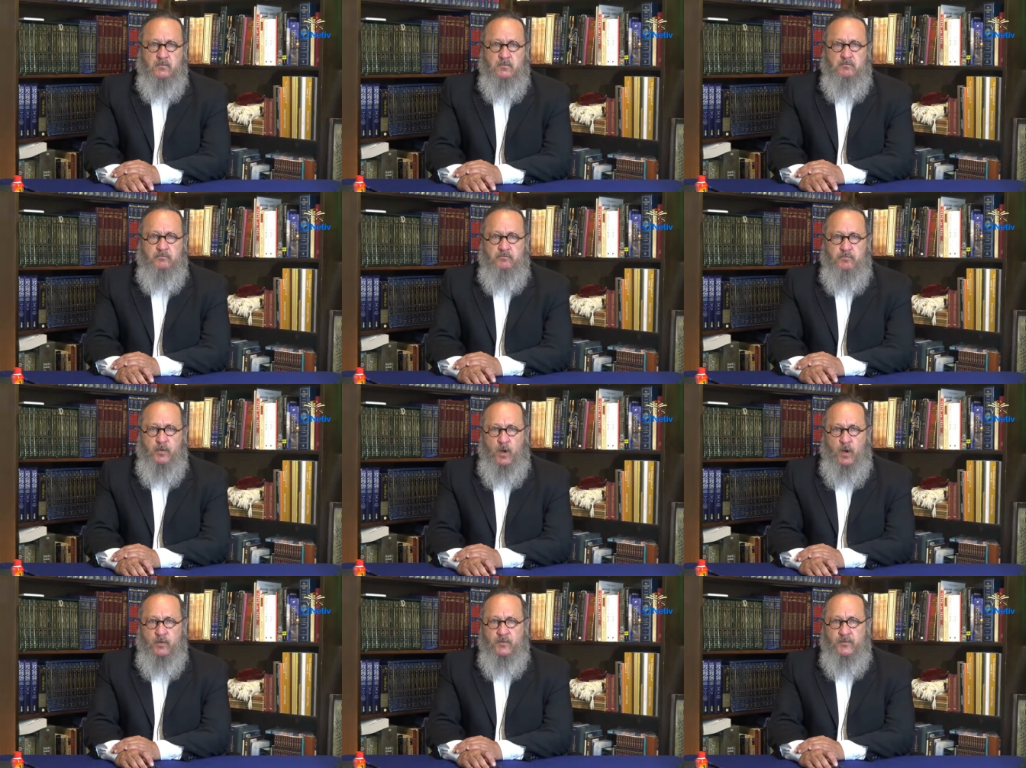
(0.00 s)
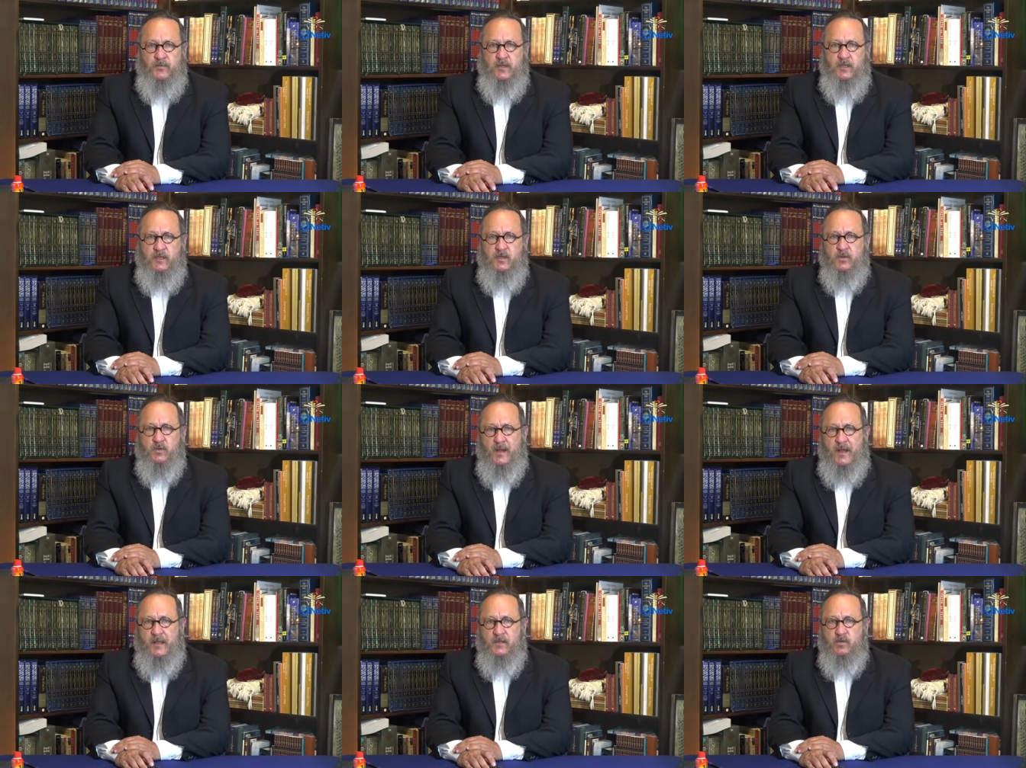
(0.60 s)
Both the
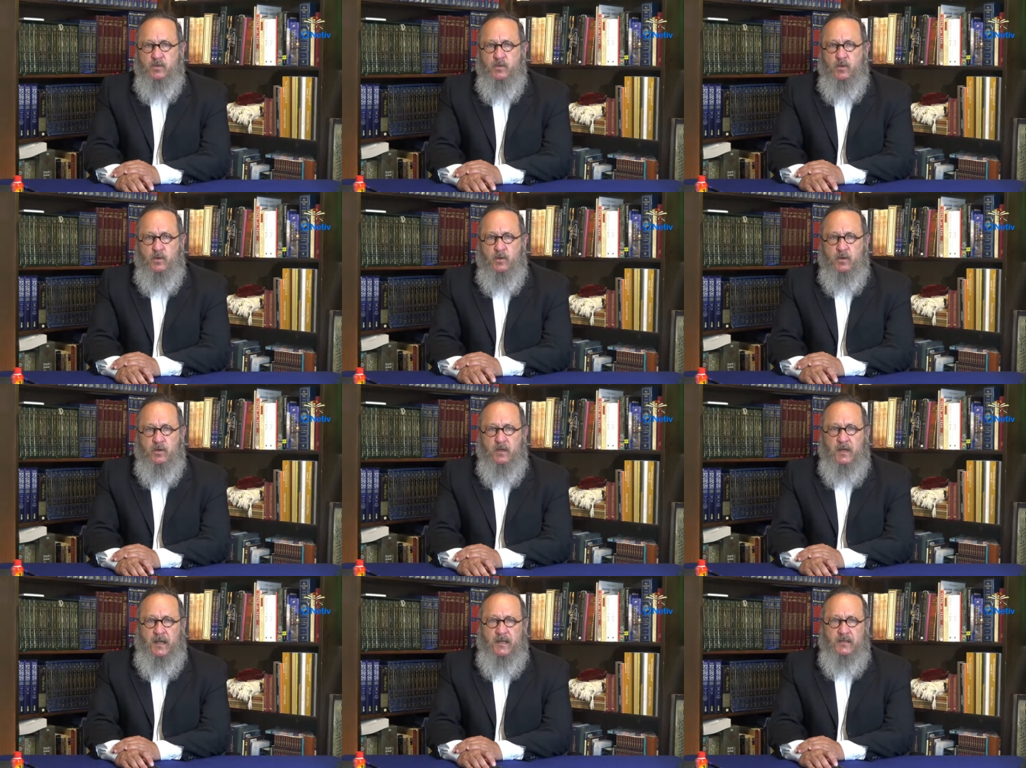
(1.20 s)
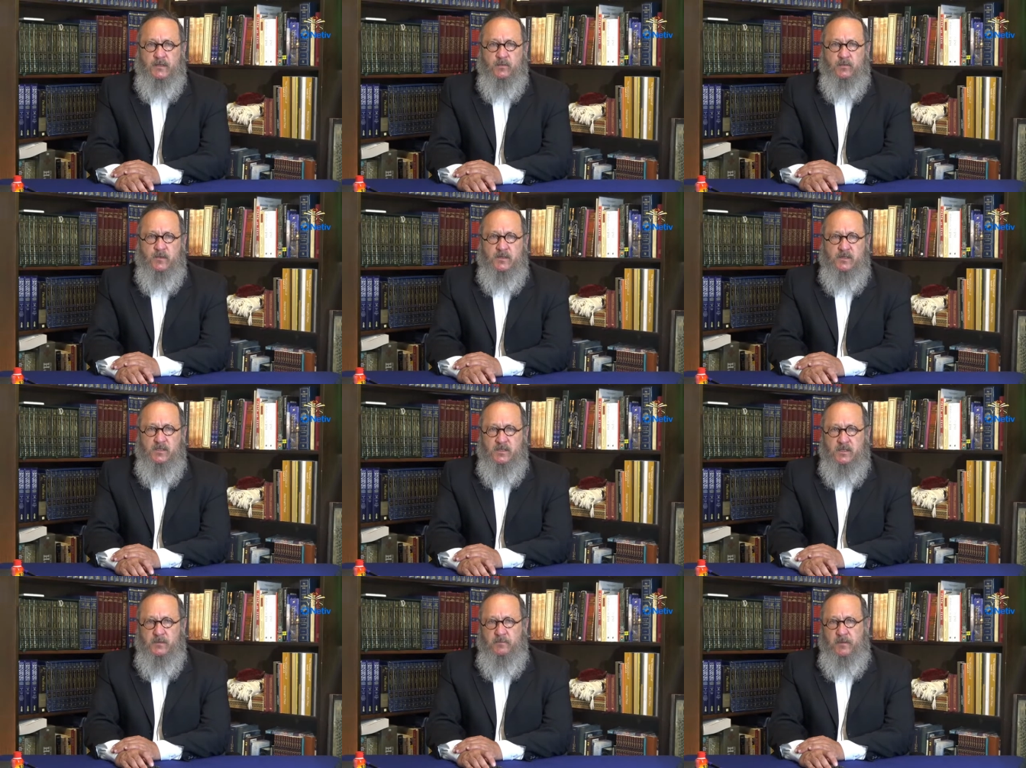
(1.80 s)
grantor and the
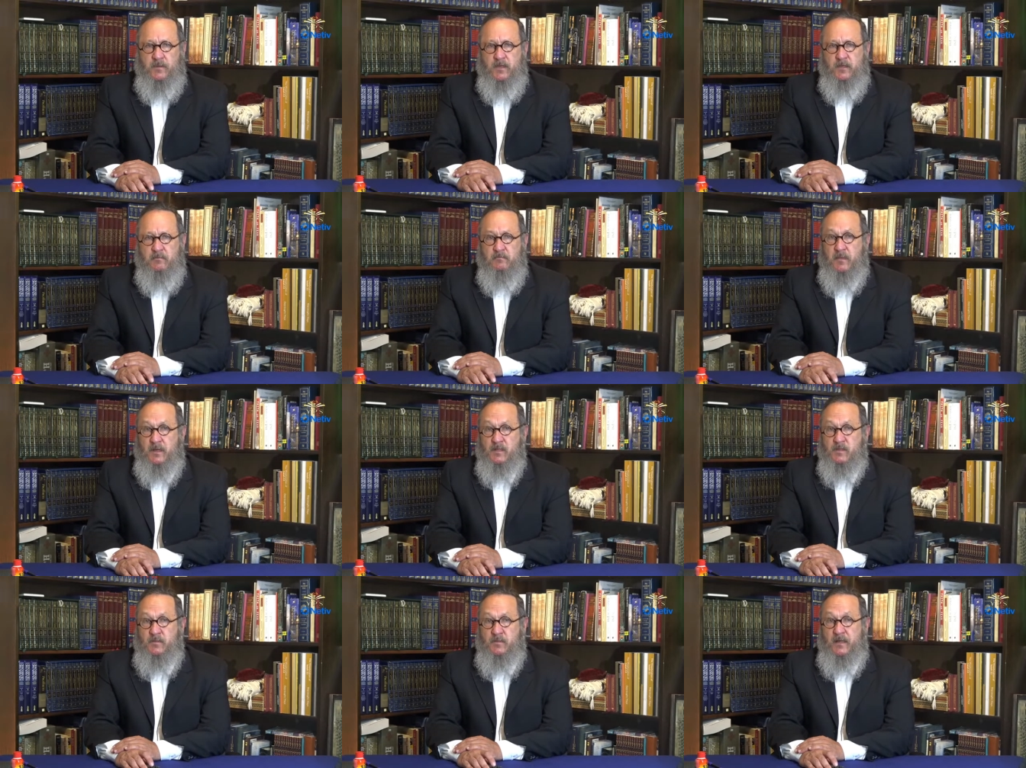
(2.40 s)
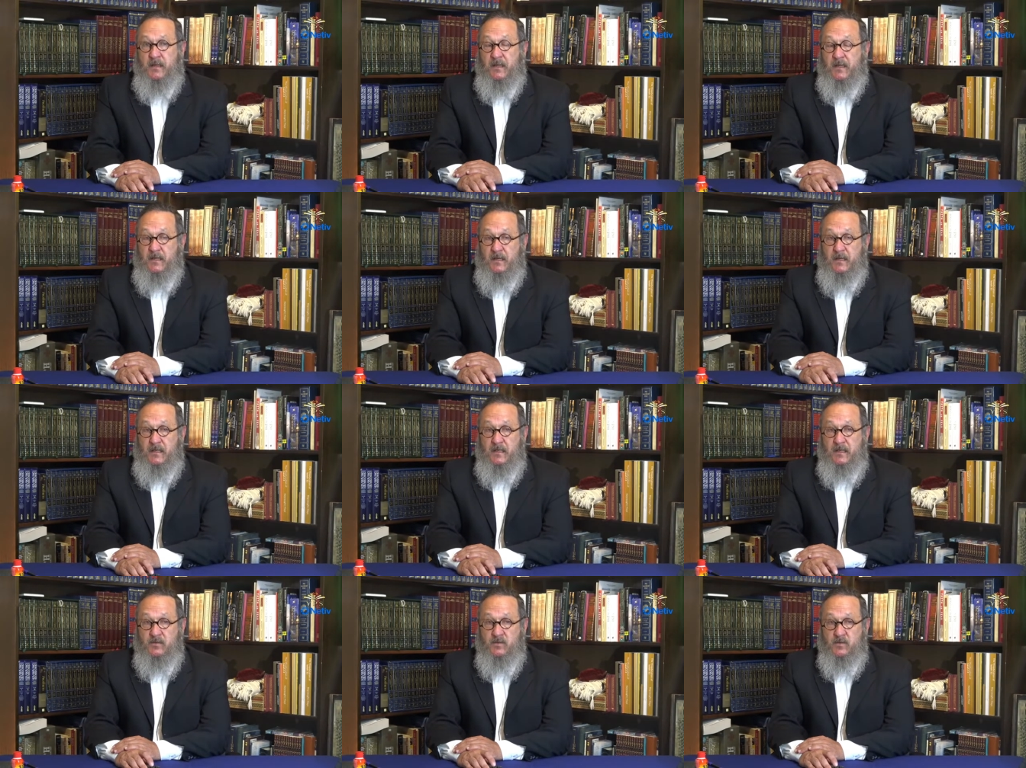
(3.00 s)
recipient must be in
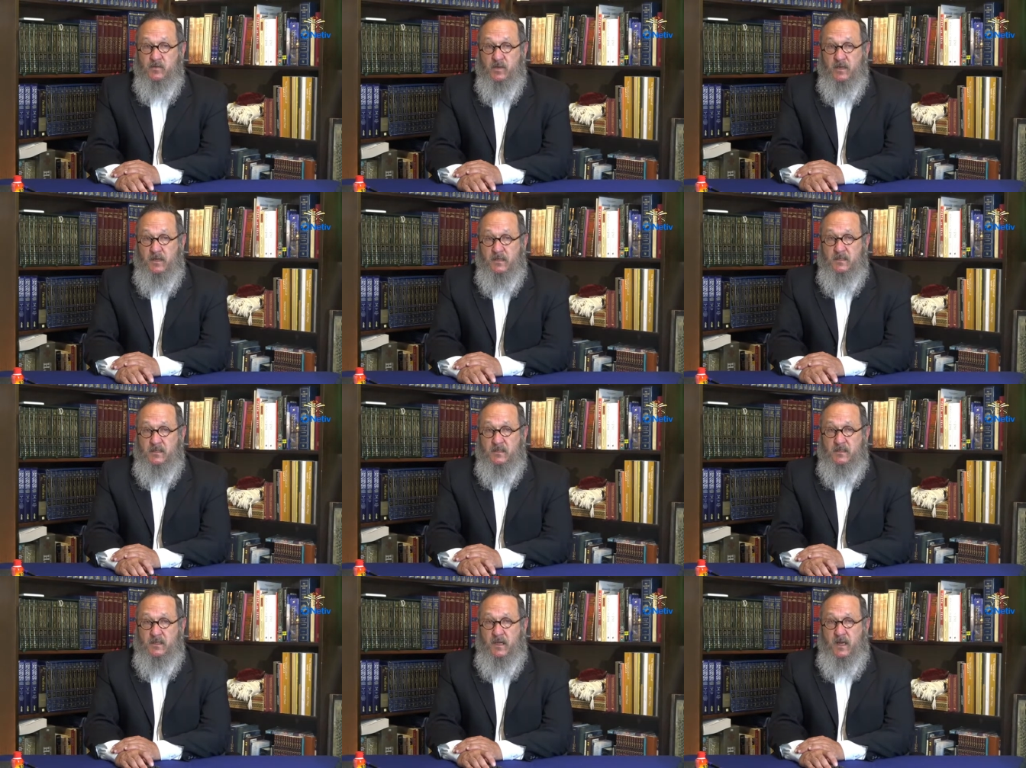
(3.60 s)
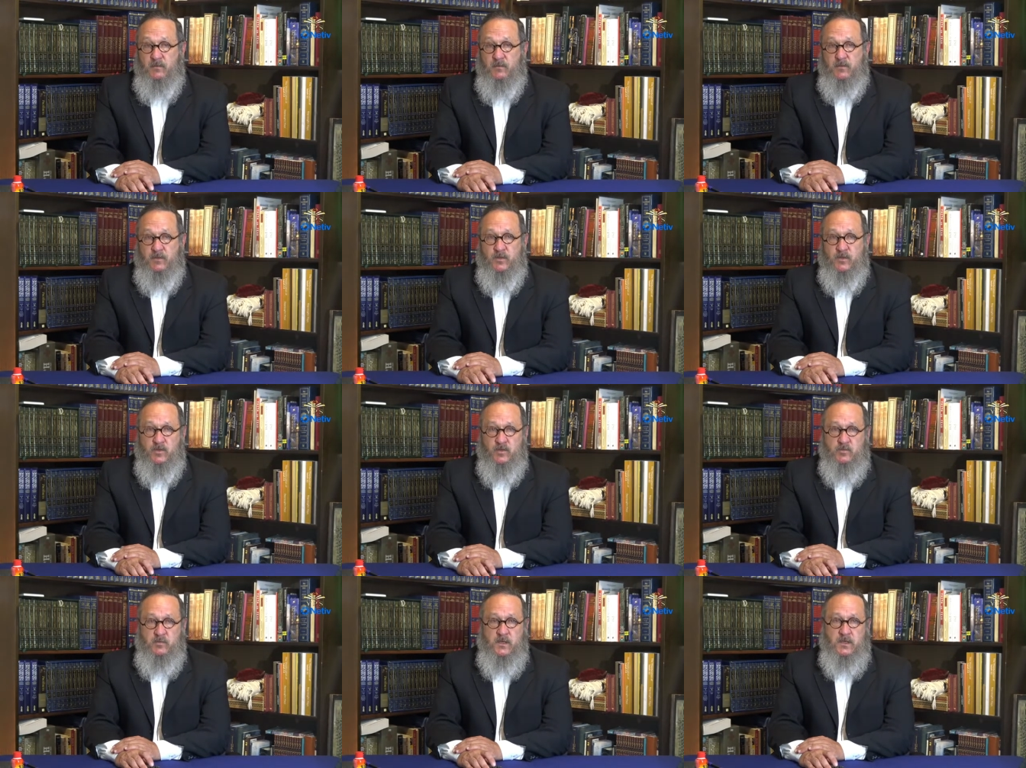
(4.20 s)
Israel at the time that the
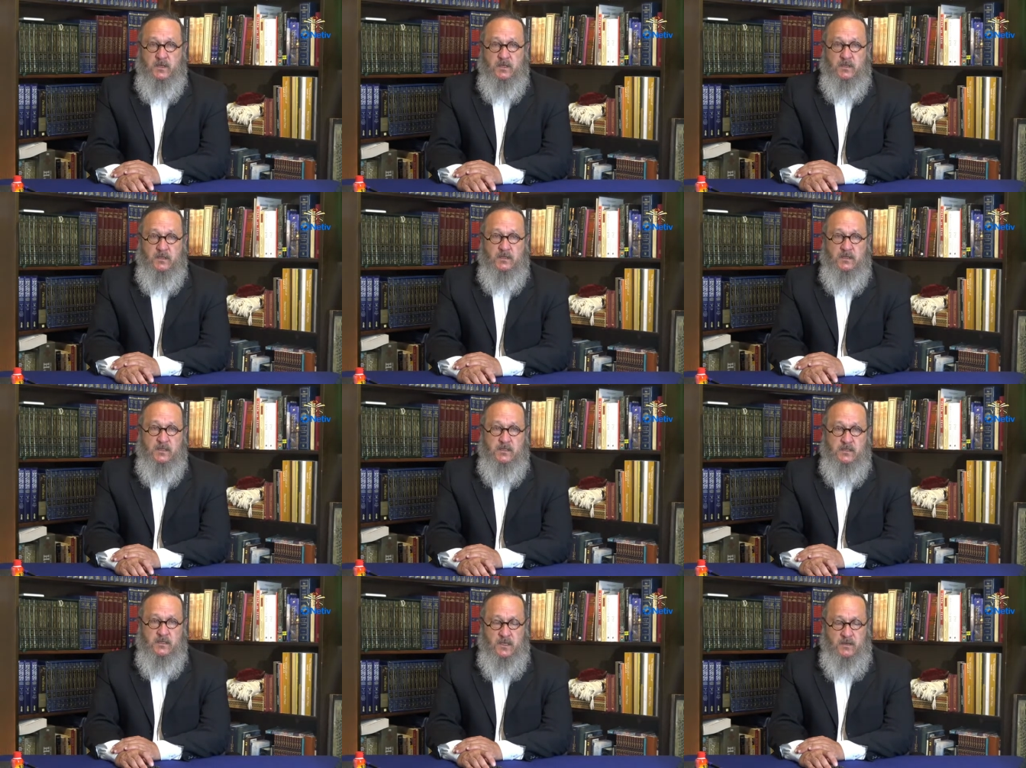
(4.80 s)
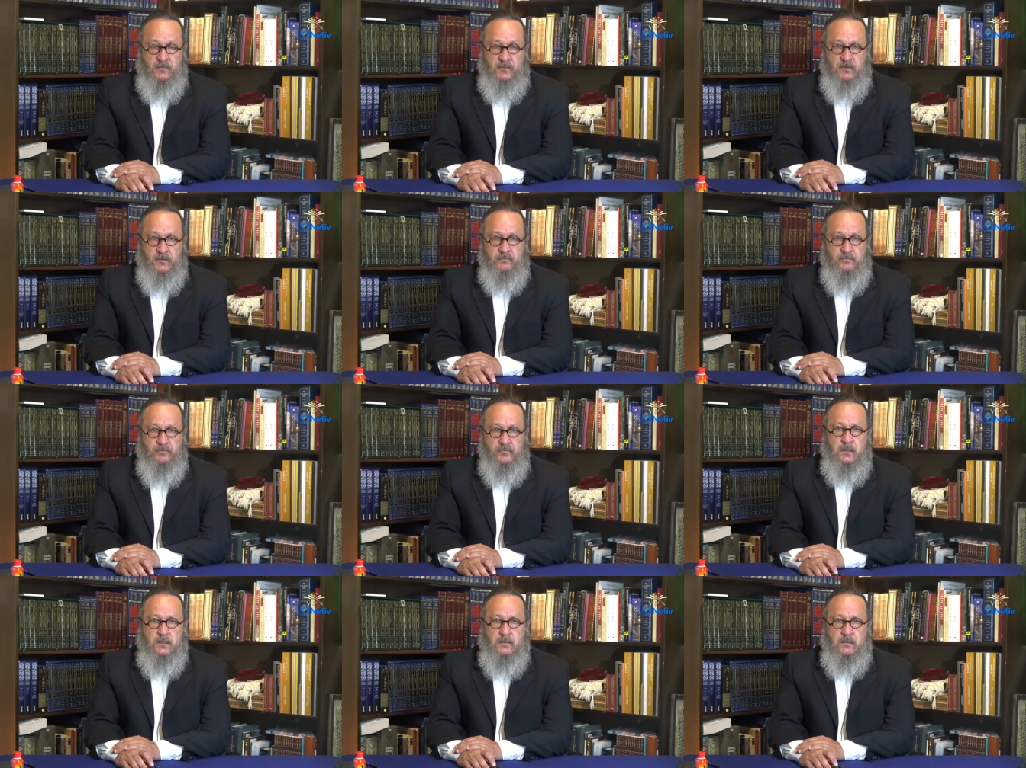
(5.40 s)
shmika is given.